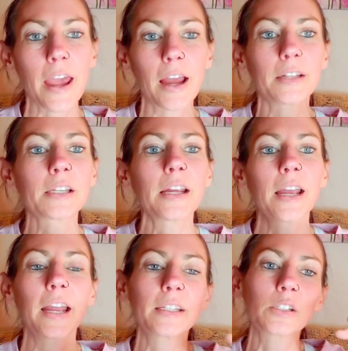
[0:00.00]
and
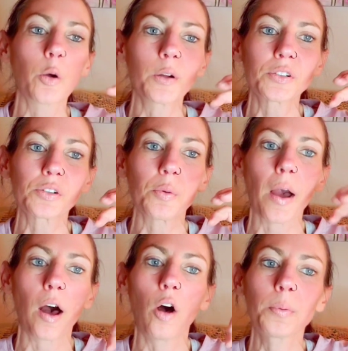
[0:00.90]
it's going to
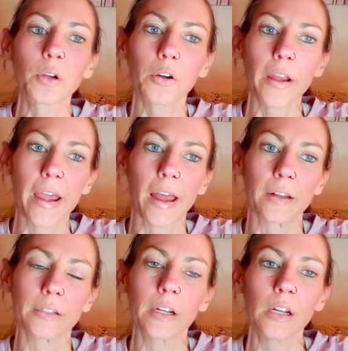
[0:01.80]
help your
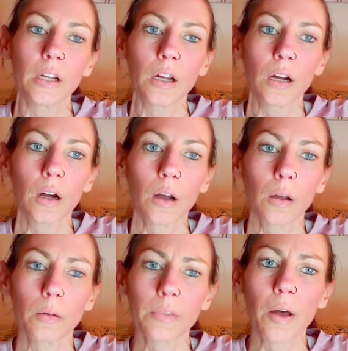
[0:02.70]
hand,
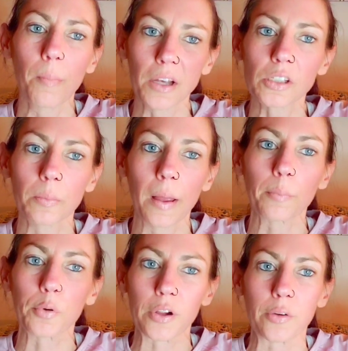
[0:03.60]
the muscle
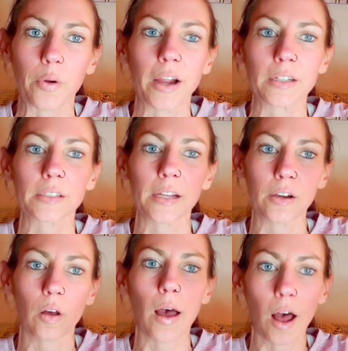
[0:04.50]
memory, right?
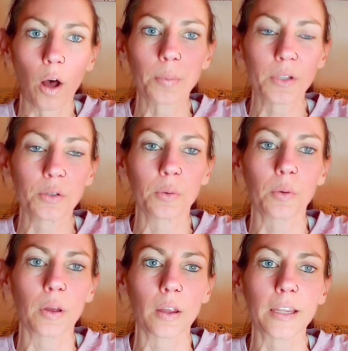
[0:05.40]
It'll help you